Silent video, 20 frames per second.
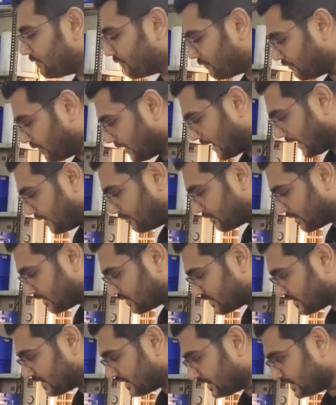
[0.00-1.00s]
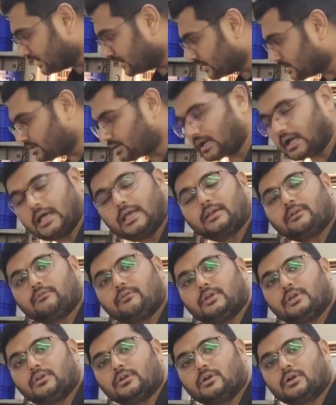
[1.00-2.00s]
if I am touching here, I
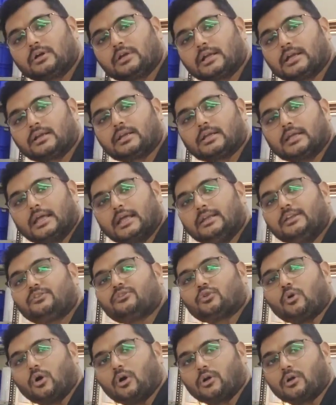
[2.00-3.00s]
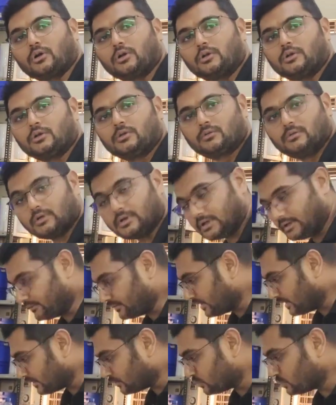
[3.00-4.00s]
will not get any shock.
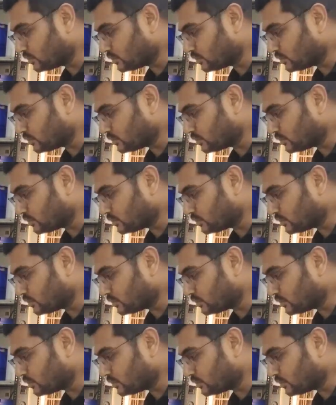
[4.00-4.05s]
Even